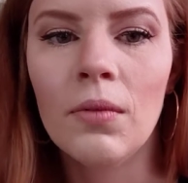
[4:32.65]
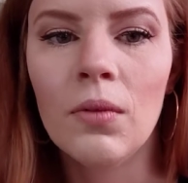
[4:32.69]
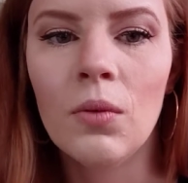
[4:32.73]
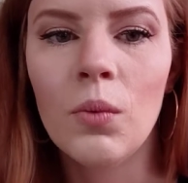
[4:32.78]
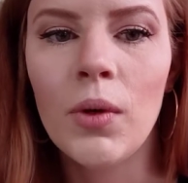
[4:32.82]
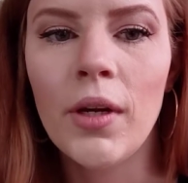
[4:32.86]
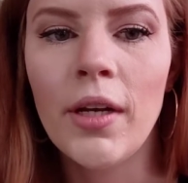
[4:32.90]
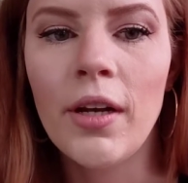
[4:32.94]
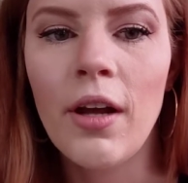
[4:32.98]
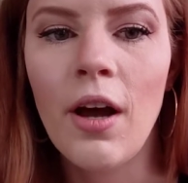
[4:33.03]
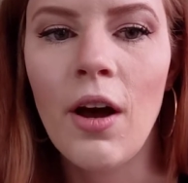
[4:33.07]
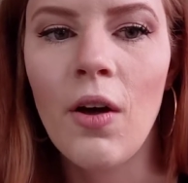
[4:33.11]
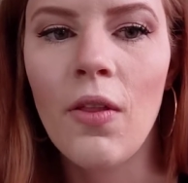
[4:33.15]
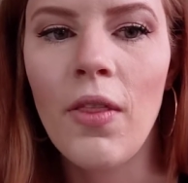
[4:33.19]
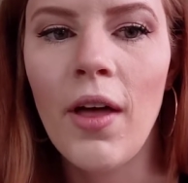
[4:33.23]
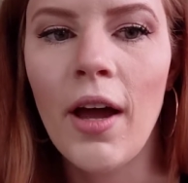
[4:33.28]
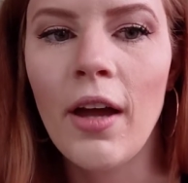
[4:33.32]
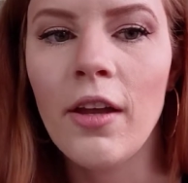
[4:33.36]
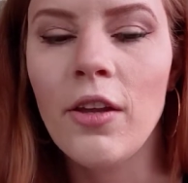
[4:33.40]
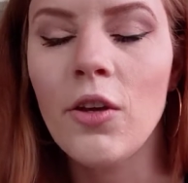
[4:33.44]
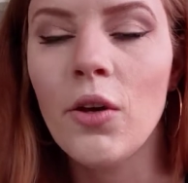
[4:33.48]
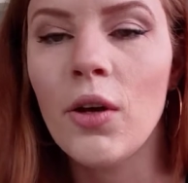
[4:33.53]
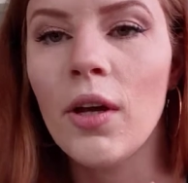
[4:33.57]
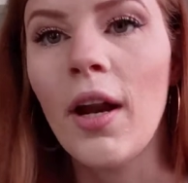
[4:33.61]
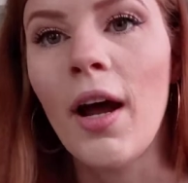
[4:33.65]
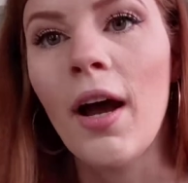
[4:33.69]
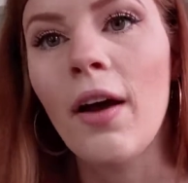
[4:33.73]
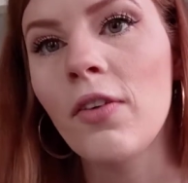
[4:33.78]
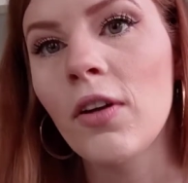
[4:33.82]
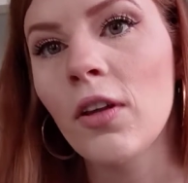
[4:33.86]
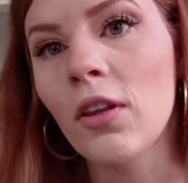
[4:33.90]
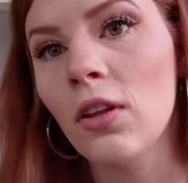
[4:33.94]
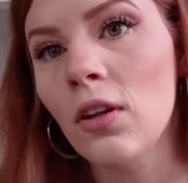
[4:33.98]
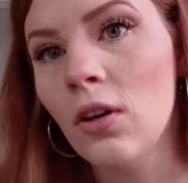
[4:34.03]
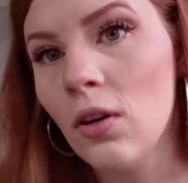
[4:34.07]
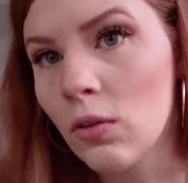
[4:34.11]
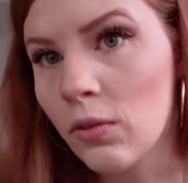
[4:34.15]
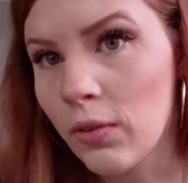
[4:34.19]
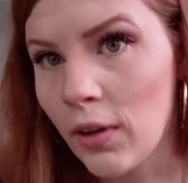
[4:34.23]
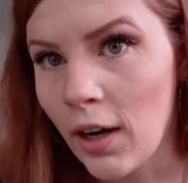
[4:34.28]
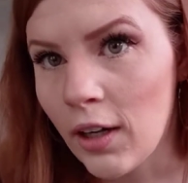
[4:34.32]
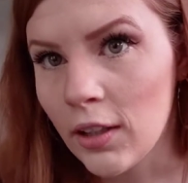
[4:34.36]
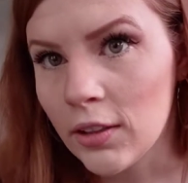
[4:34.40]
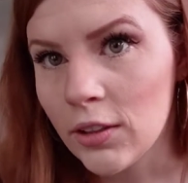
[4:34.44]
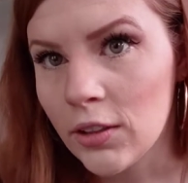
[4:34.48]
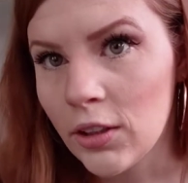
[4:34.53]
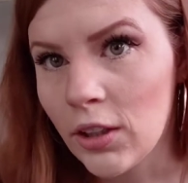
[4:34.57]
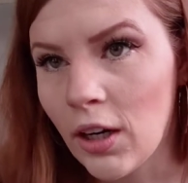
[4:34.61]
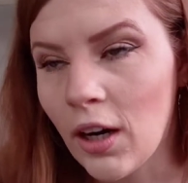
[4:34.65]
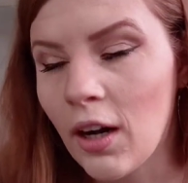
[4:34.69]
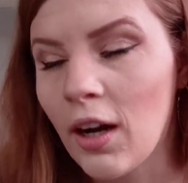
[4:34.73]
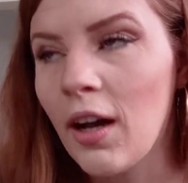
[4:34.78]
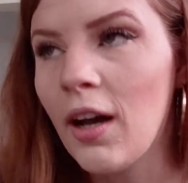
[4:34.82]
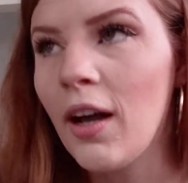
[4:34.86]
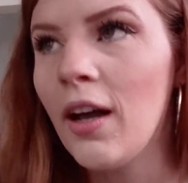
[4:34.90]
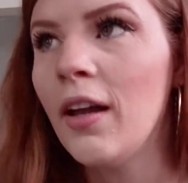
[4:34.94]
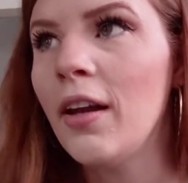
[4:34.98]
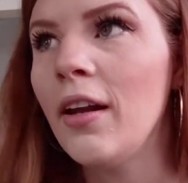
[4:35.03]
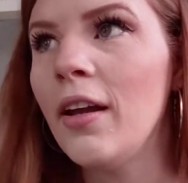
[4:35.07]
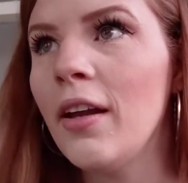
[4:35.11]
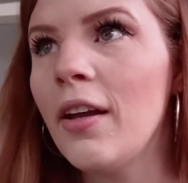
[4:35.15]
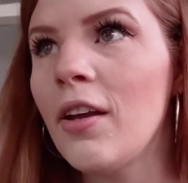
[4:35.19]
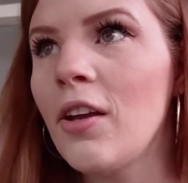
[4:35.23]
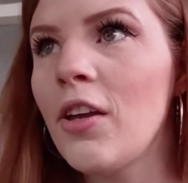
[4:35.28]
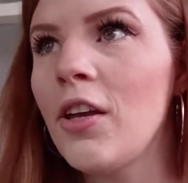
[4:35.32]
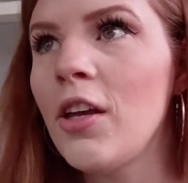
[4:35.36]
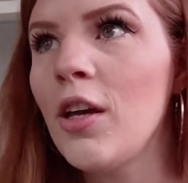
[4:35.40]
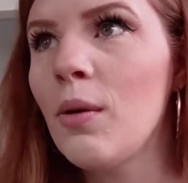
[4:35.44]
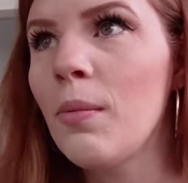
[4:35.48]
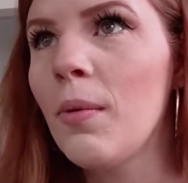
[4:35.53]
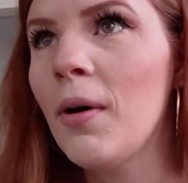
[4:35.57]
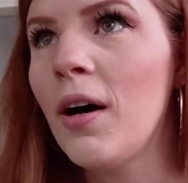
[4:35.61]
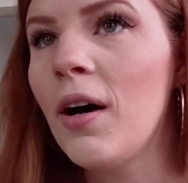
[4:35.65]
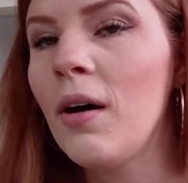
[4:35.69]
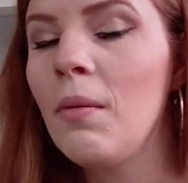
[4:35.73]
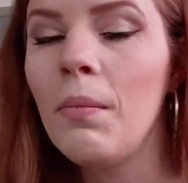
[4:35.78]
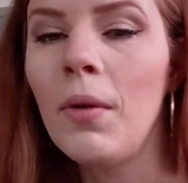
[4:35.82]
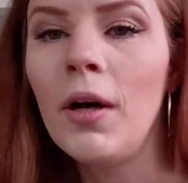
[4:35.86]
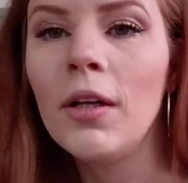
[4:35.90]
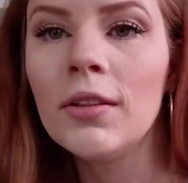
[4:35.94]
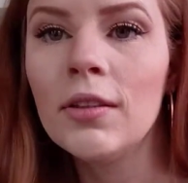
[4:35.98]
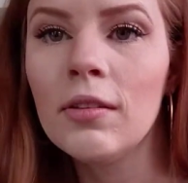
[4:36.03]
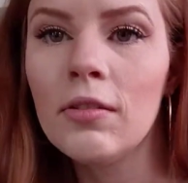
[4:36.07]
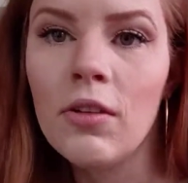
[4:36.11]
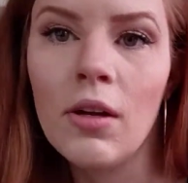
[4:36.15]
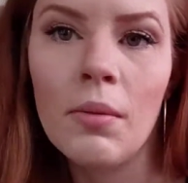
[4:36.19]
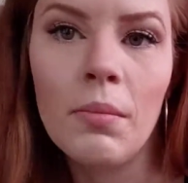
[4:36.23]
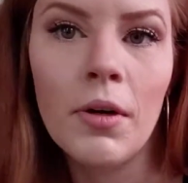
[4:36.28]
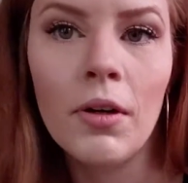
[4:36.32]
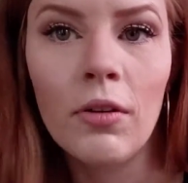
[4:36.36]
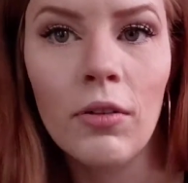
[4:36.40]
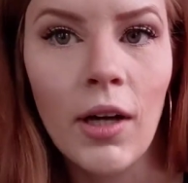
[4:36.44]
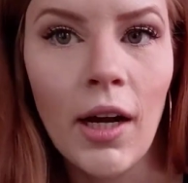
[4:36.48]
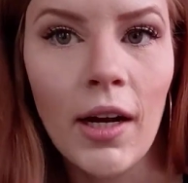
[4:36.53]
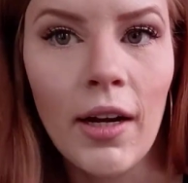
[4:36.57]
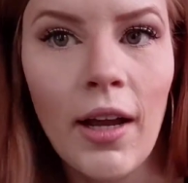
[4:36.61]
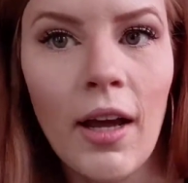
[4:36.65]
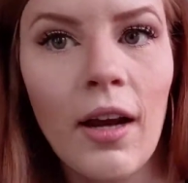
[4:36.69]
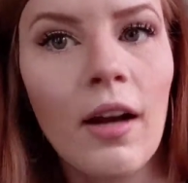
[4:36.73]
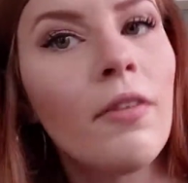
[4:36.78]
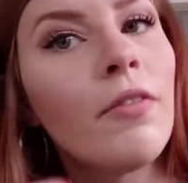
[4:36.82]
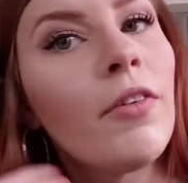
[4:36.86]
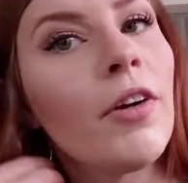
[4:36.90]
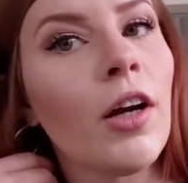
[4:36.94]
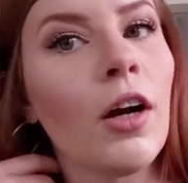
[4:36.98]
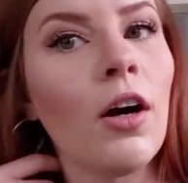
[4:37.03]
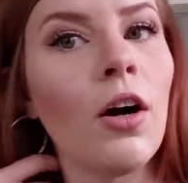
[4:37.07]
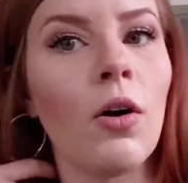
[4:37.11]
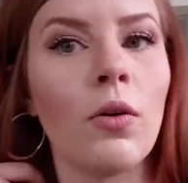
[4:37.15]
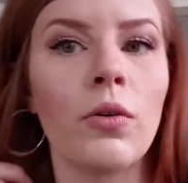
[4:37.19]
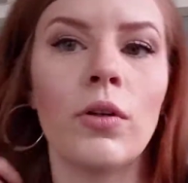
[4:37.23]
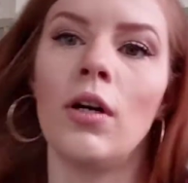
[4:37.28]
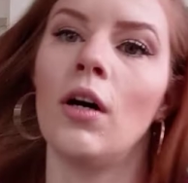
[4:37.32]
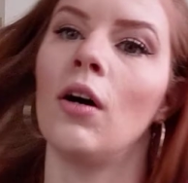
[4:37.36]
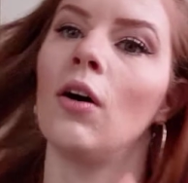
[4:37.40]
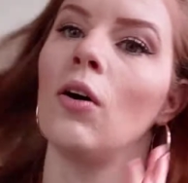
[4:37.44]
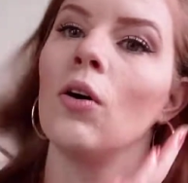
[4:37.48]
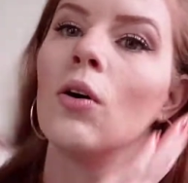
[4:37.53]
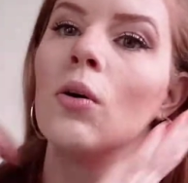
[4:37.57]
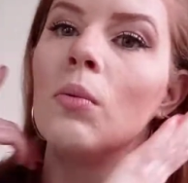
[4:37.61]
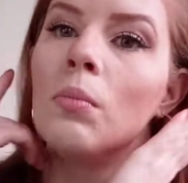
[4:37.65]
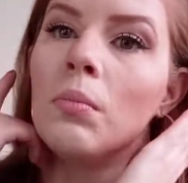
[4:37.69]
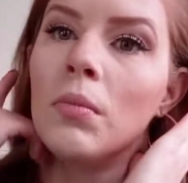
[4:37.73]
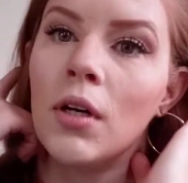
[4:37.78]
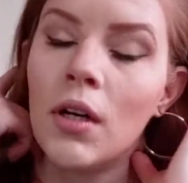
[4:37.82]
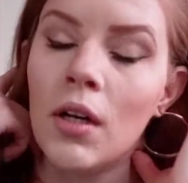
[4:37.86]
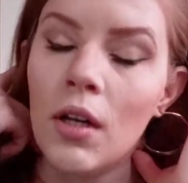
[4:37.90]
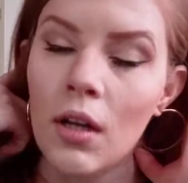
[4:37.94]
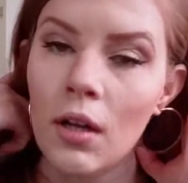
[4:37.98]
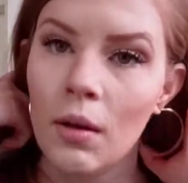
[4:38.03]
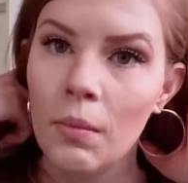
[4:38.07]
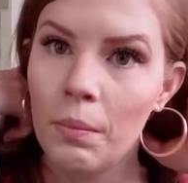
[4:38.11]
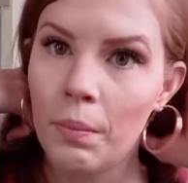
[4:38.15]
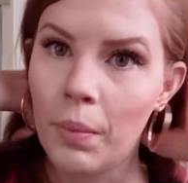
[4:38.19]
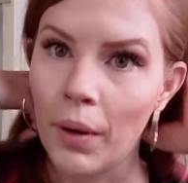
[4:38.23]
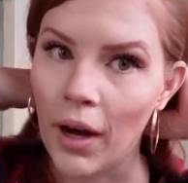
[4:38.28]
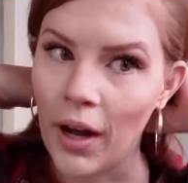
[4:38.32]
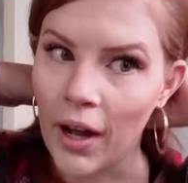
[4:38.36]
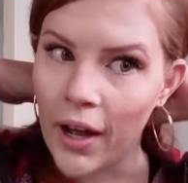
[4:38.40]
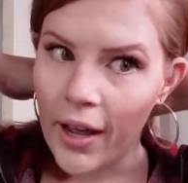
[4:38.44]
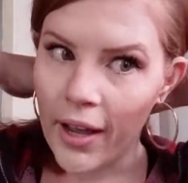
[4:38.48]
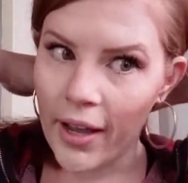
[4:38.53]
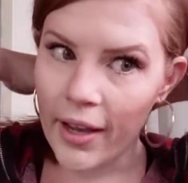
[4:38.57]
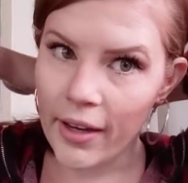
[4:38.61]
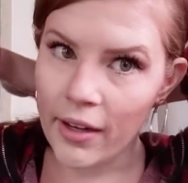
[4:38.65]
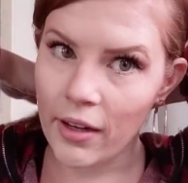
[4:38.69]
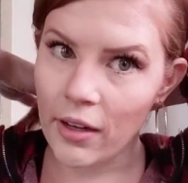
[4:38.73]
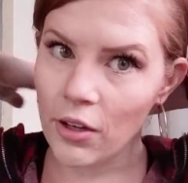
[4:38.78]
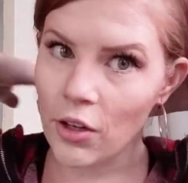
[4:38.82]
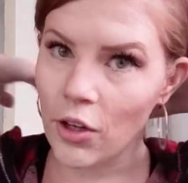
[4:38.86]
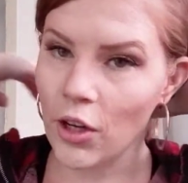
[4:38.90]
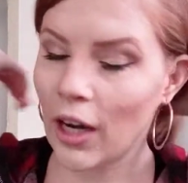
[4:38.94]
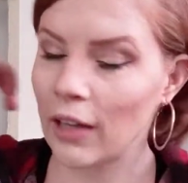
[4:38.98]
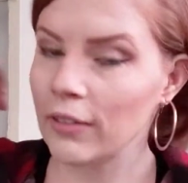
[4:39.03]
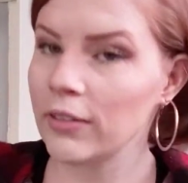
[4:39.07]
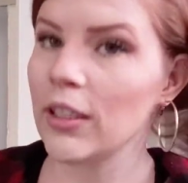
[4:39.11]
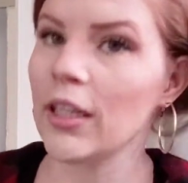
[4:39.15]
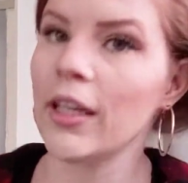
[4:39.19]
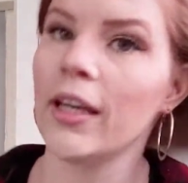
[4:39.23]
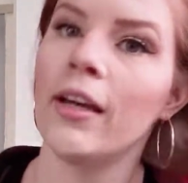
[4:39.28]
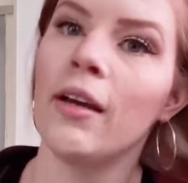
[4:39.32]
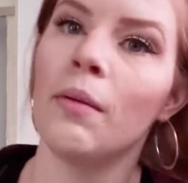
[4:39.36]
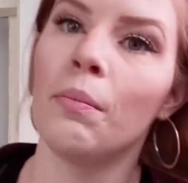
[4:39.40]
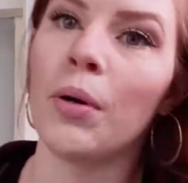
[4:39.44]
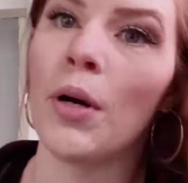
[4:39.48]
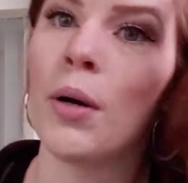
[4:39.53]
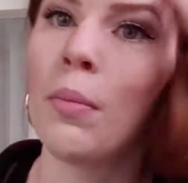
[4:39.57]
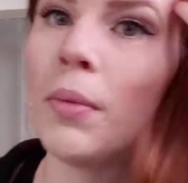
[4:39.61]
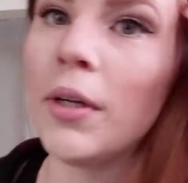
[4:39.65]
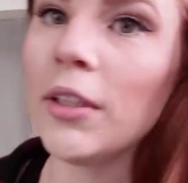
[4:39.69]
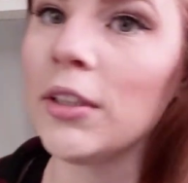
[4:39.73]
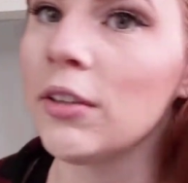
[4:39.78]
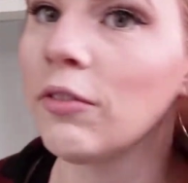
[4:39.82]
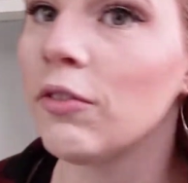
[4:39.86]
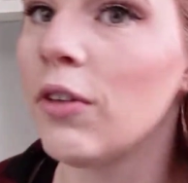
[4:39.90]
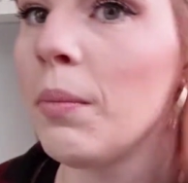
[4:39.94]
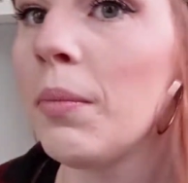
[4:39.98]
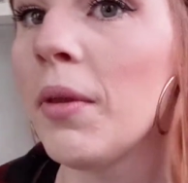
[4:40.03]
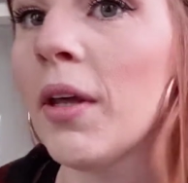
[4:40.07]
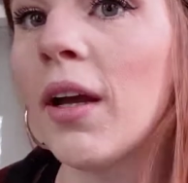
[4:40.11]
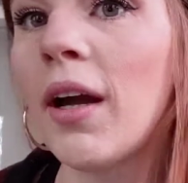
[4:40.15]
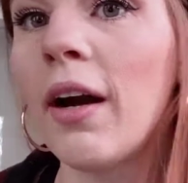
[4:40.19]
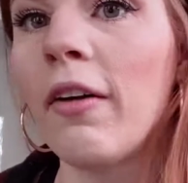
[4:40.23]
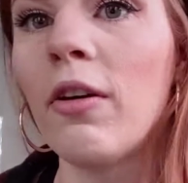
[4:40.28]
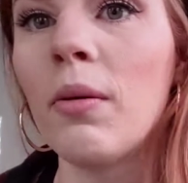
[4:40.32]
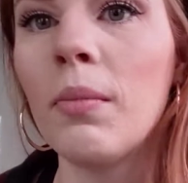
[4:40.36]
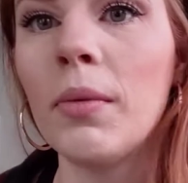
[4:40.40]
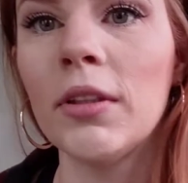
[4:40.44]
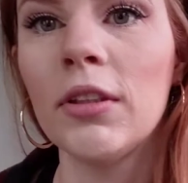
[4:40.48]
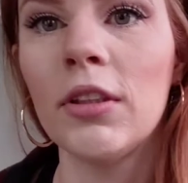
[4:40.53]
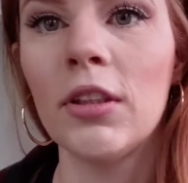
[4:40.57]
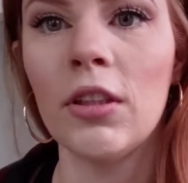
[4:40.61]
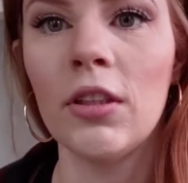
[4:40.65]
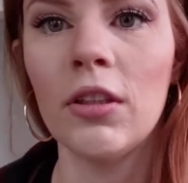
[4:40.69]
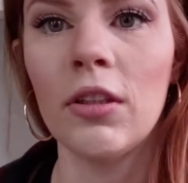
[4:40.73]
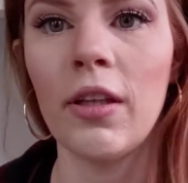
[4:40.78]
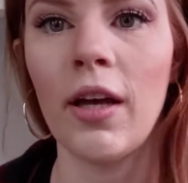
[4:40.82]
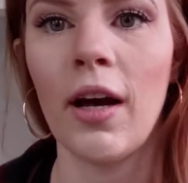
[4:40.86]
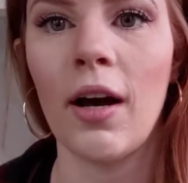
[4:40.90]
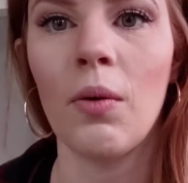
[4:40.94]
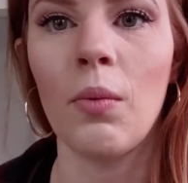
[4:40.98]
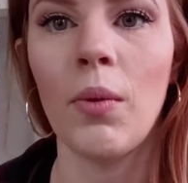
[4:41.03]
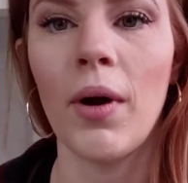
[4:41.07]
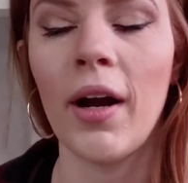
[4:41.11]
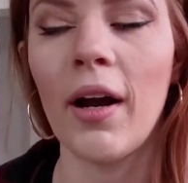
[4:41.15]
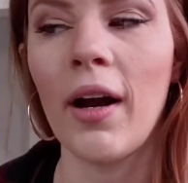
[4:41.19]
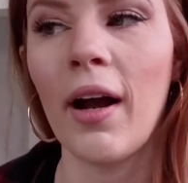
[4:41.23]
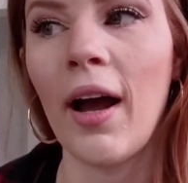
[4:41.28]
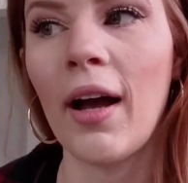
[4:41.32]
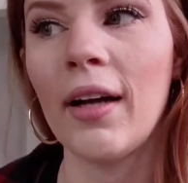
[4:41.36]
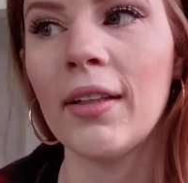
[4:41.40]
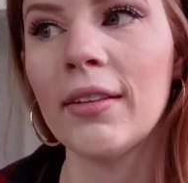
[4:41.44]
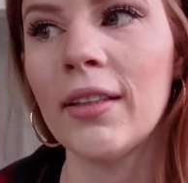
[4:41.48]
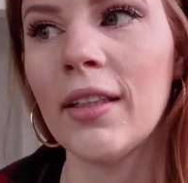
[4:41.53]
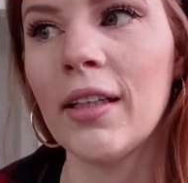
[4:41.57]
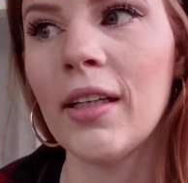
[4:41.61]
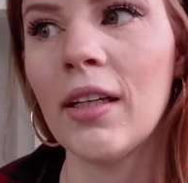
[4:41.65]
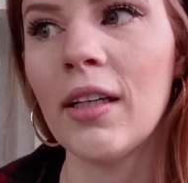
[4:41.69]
We know that you can have your little restaurant in Cuba. Most of them are run out of your own home, but you have to get permission from the government to do that. Whereas